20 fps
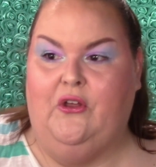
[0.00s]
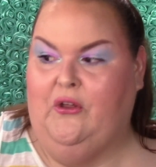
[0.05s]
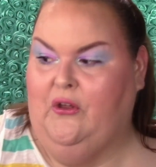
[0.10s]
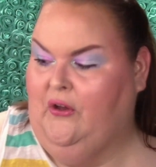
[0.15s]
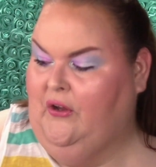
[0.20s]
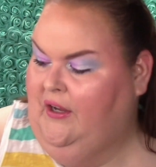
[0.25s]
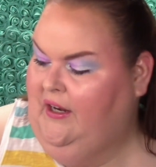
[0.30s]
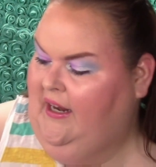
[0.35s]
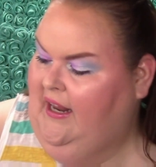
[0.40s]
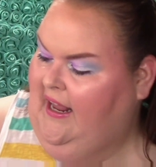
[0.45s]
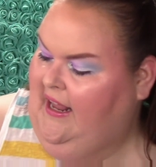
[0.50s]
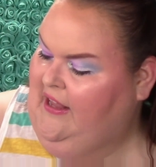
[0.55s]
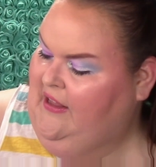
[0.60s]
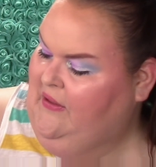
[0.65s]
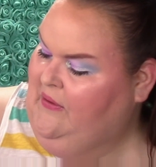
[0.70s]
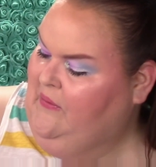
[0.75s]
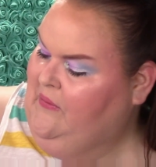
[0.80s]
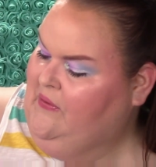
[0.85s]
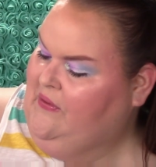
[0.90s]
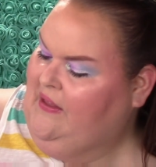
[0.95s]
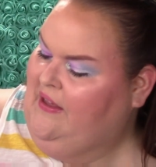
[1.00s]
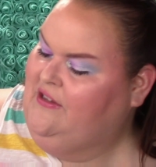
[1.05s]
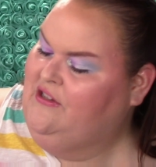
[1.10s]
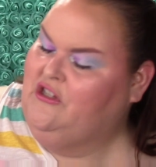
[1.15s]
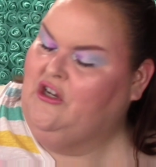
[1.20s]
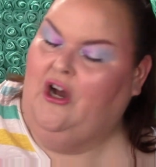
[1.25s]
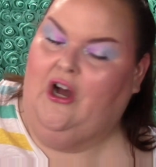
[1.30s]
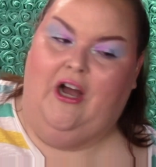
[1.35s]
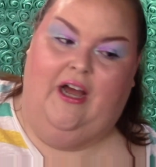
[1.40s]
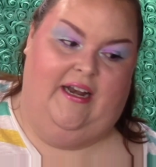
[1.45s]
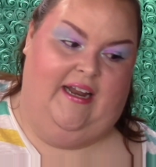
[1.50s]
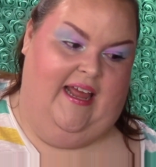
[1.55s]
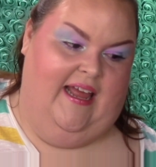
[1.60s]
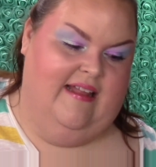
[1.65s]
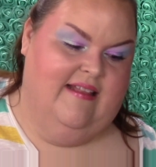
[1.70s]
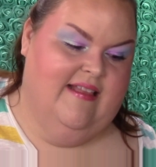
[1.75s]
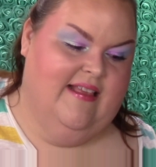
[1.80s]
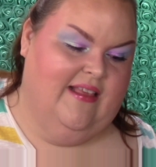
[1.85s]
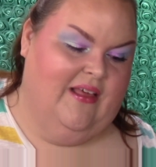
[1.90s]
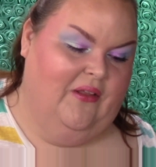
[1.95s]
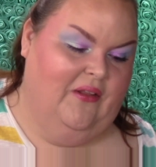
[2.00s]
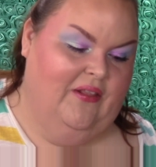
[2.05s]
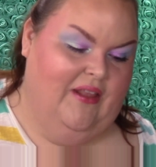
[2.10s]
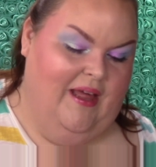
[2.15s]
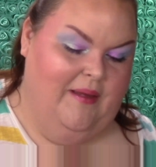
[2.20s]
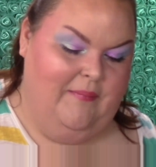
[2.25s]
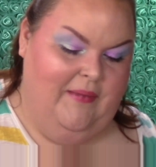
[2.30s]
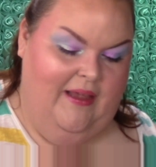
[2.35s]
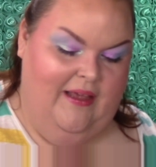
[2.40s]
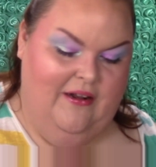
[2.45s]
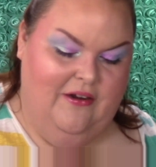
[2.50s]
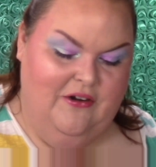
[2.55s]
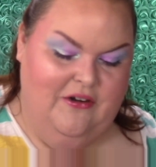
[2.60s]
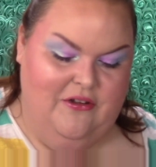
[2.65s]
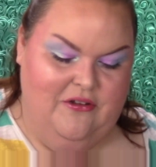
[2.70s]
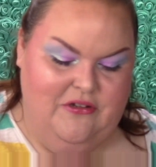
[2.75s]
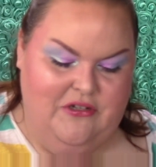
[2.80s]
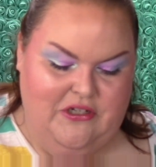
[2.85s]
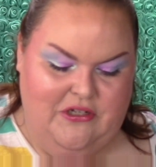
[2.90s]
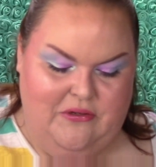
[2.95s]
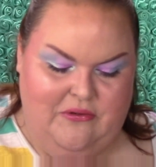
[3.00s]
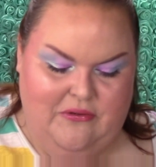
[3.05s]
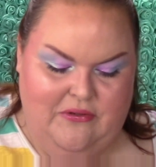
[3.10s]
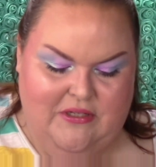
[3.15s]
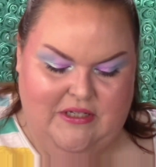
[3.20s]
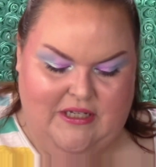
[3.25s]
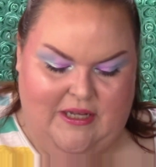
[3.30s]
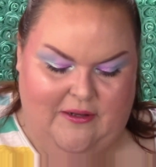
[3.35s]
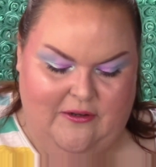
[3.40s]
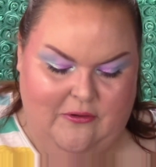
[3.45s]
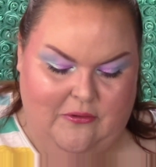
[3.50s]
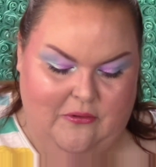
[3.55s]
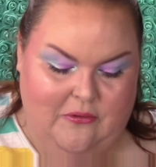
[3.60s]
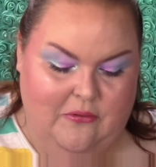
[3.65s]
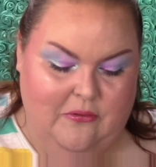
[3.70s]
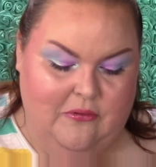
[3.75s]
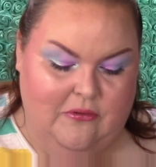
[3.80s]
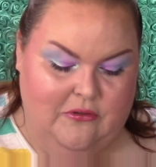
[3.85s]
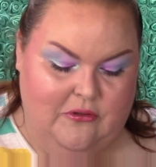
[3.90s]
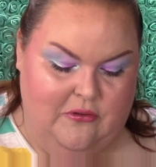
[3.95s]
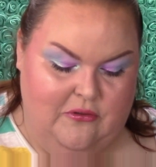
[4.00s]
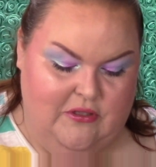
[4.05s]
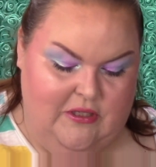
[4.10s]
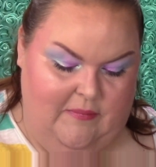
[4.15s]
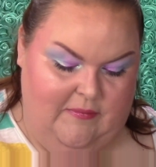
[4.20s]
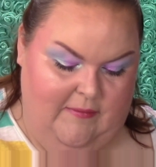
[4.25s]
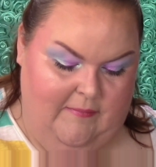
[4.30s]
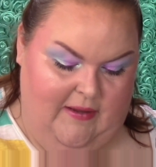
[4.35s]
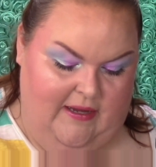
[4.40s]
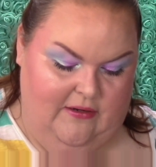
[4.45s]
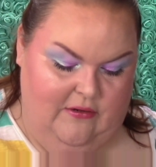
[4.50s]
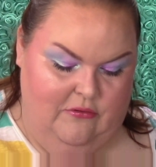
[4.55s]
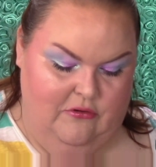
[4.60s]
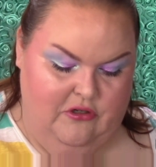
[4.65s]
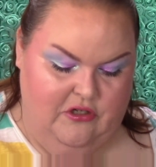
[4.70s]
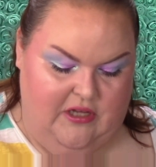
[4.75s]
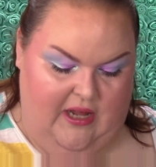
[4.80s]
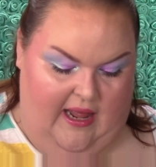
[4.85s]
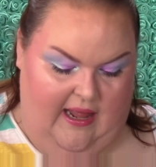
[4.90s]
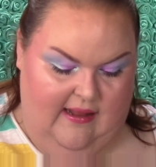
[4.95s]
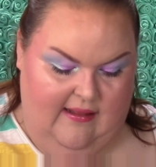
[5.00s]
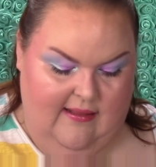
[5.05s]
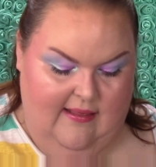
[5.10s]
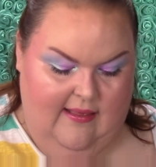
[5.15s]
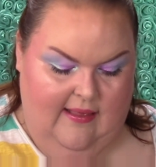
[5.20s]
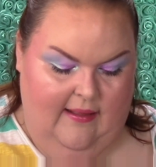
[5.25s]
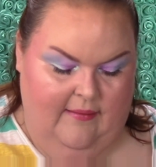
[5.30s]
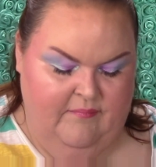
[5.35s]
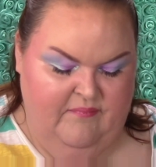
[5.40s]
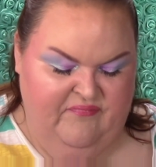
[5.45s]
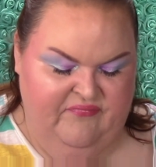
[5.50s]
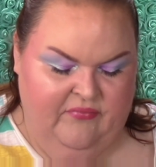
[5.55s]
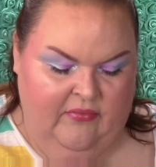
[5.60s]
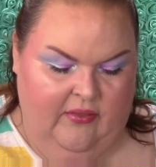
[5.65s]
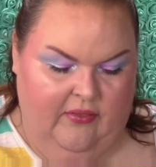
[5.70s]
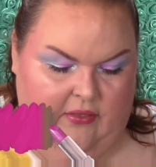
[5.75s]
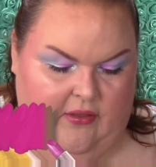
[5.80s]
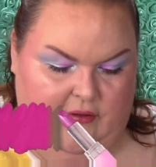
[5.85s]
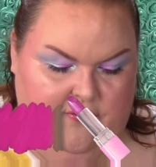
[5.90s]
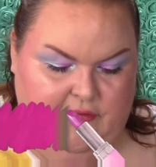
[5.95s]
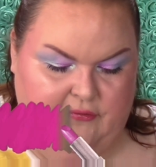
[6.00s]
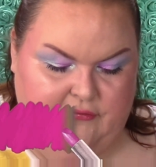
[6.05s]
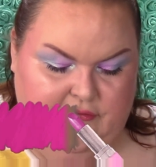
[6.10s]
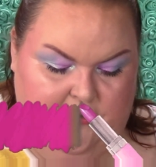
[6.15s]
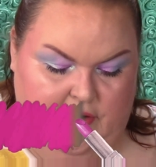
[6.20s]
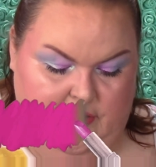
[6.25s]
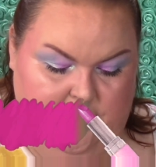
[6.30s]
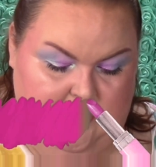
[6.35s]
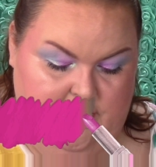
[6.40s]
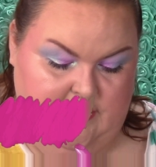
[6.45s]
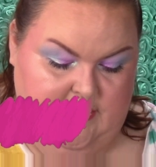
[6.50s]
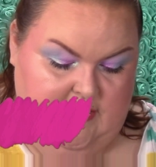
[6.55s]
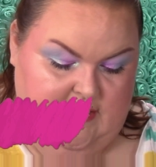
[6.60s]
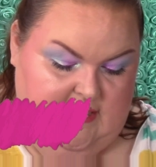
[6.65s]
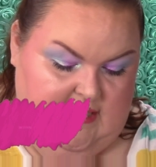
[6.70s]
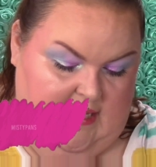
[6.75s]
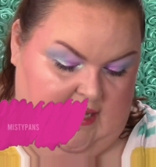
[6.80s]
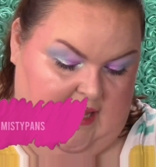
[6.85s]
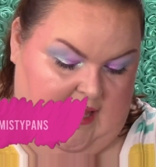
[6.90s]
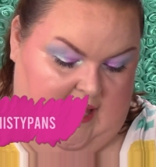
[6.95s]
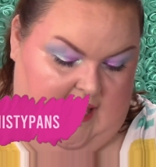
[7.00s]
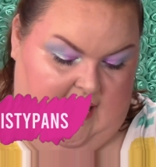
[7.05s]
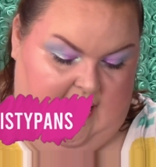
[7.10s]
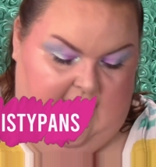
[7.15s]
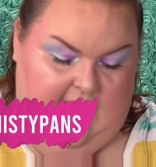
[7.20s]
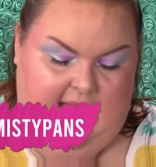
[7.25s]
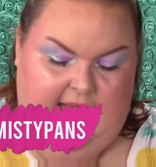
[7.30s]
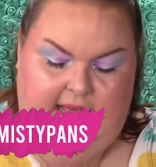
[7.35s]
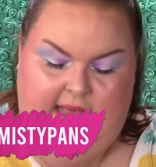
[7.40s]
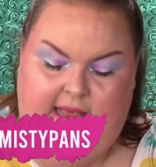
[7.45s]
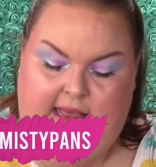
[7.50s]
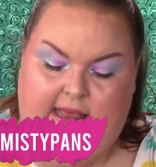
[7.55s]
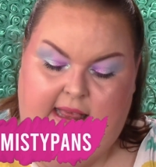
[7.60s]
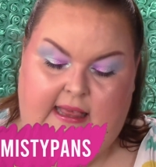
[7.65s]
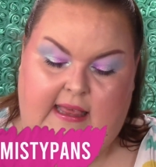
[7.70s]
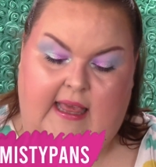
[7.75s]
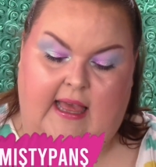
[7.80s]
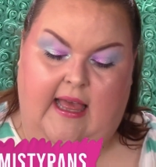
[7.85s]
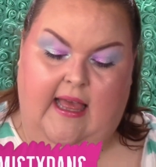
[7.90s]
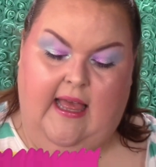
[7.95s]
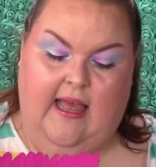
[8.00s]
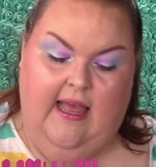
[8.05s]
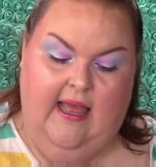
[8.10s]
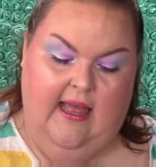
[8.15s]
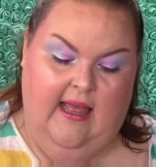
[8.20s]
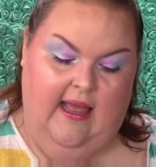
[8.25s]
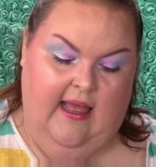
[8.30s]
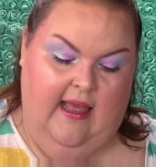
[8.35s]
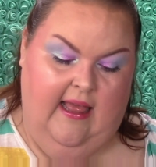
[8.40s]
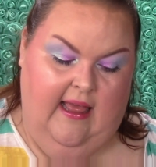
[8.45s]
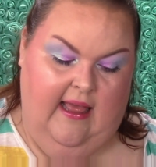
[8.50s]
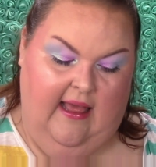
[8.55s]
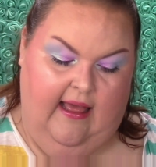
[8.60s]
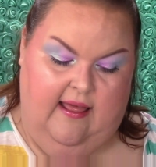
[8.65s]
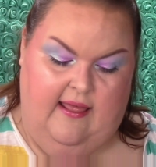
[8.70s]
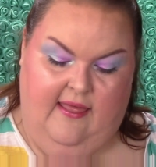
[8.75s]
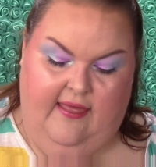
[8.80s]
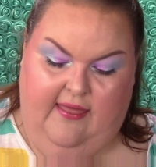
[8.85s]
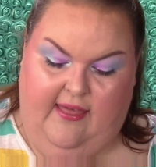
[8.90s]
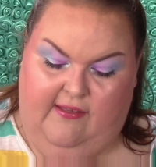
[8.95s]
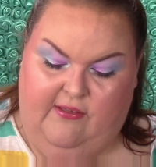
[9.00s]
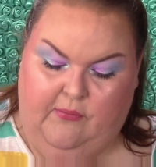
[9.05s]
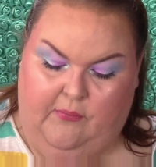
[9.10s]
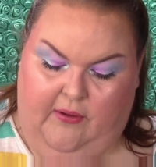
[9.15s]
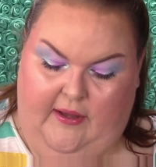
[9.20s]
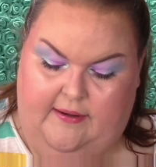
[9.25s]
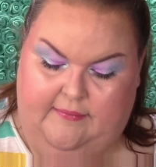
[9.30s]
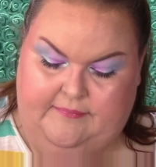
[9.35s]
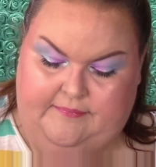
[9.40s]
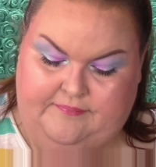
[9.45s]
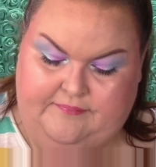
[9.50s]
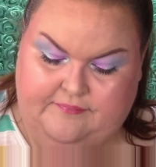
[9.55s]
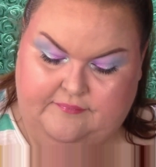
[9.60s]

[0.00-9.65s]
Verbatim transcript: good usage on it. So let me introduce you so to some of my new shades. The first is this one.